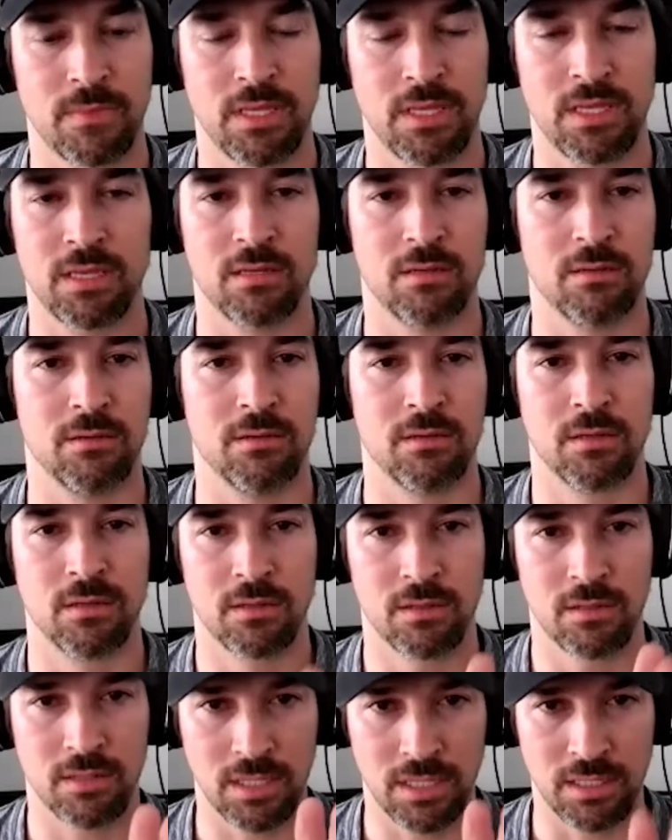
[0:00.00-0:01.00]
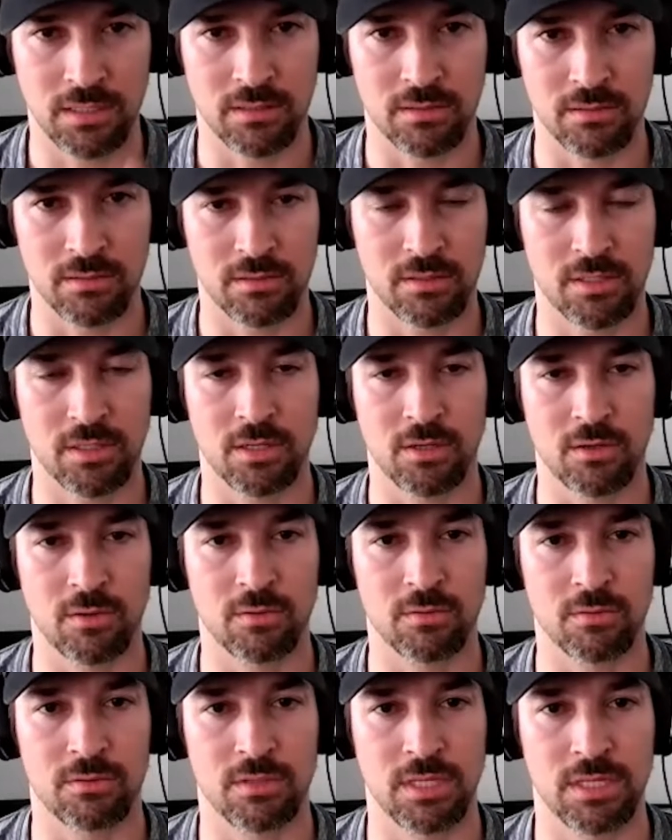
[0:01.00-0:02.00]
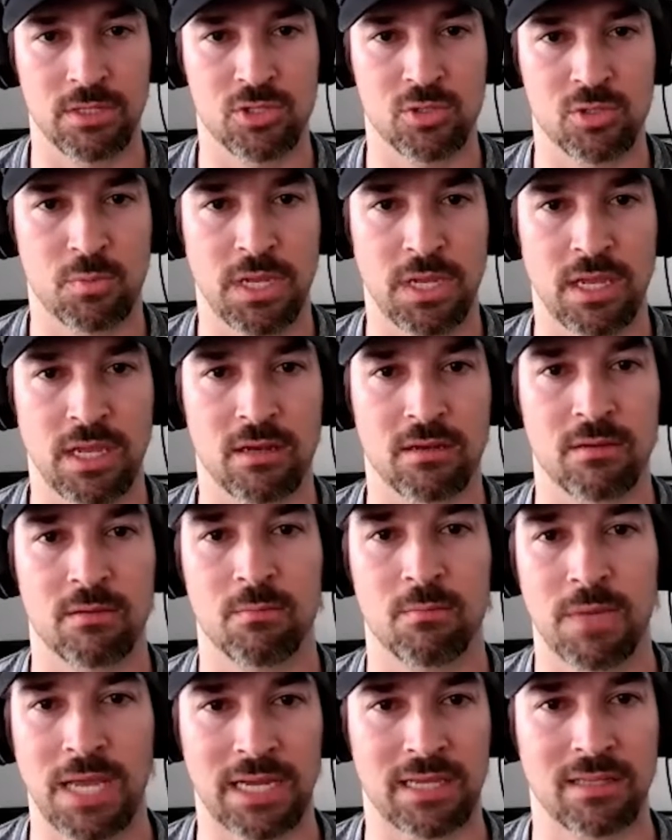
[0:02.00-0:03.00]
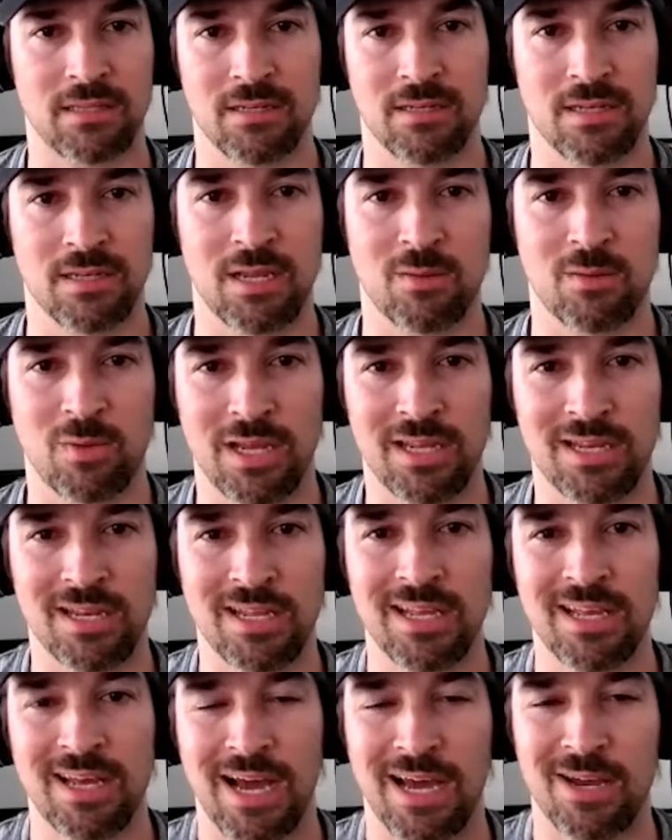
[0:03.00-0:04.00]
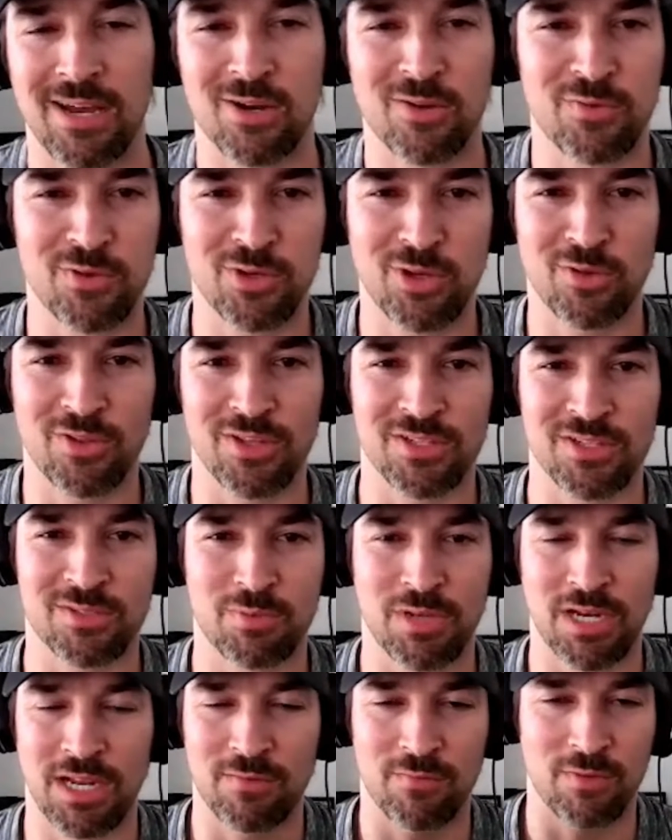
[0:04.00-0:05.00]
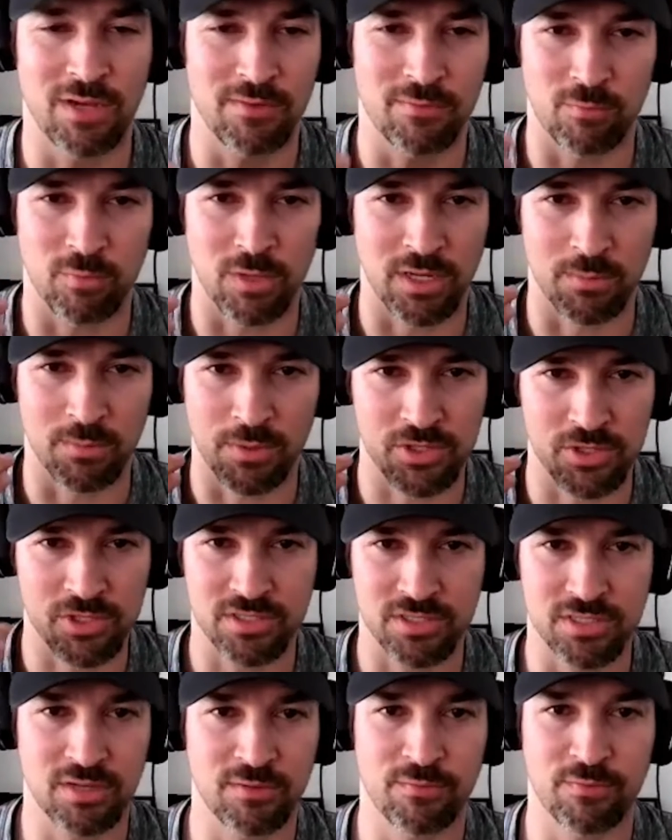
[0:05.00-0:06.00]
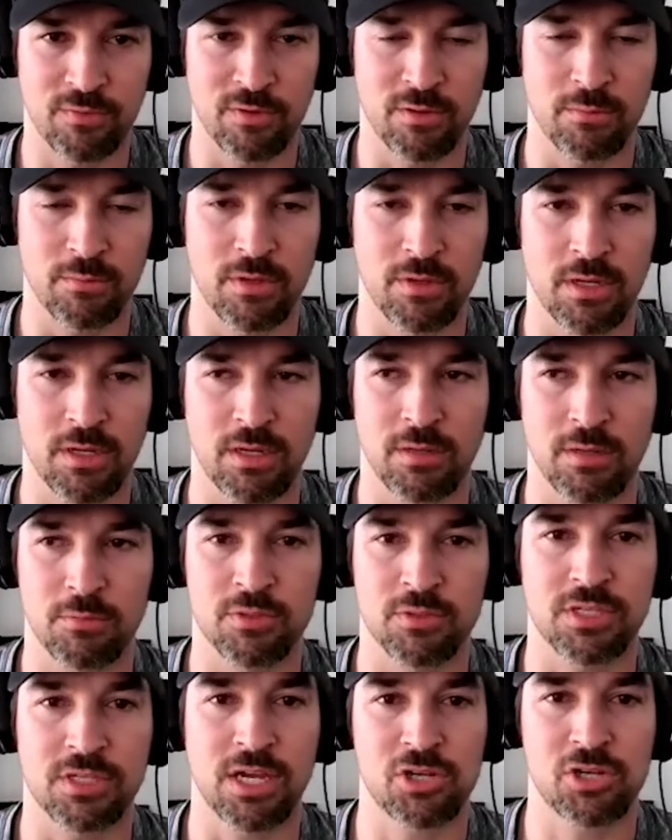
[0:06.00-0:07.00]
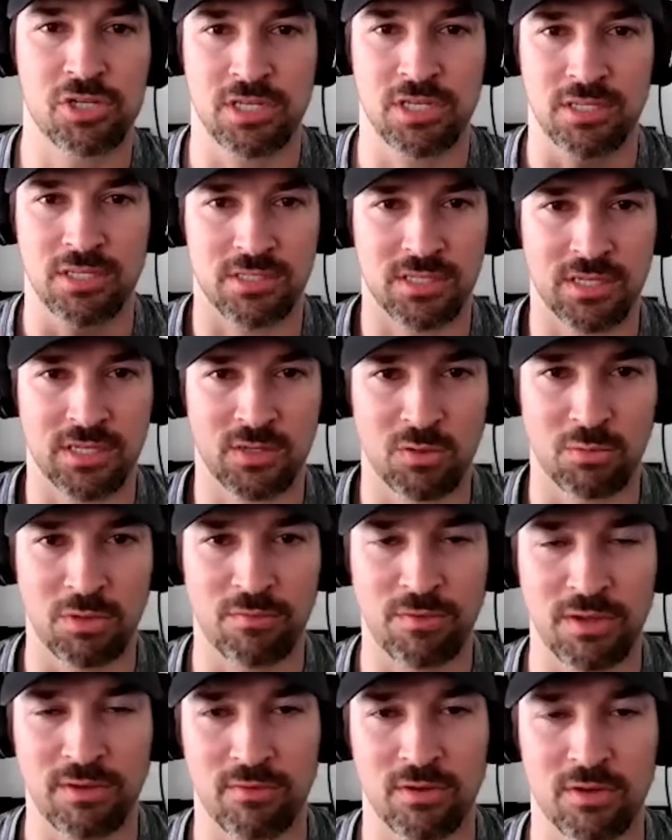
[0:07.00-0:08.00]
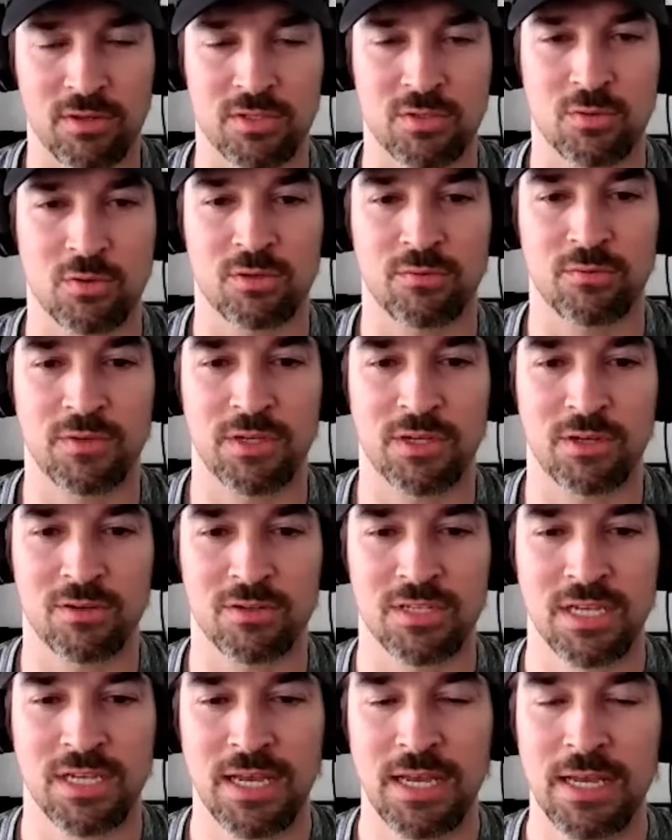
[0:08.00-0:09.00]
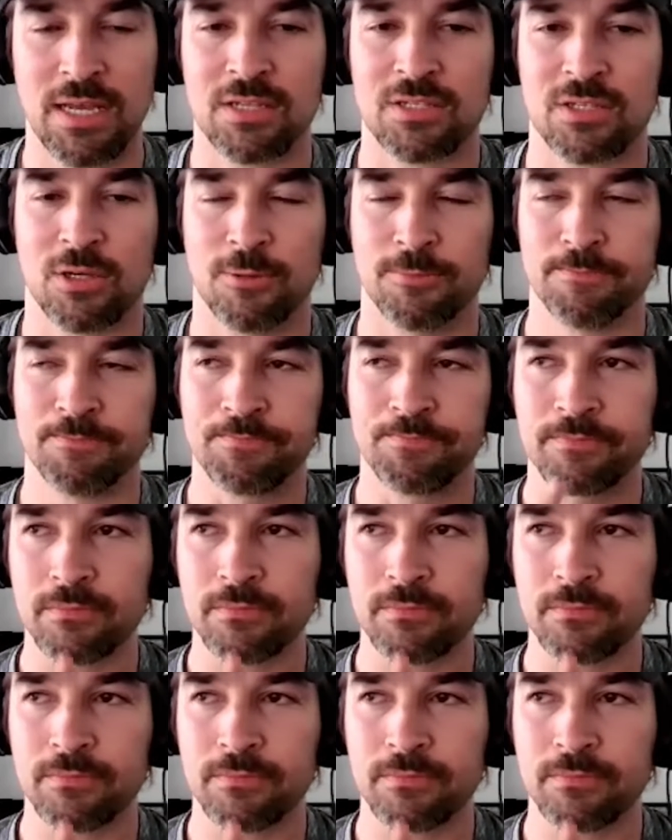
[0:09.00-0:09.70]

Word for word: in Japan back in the day, right? I don't know if you know this, but I've read a bunch of stuff from Musashi. He's like one of my favorite historical figures. So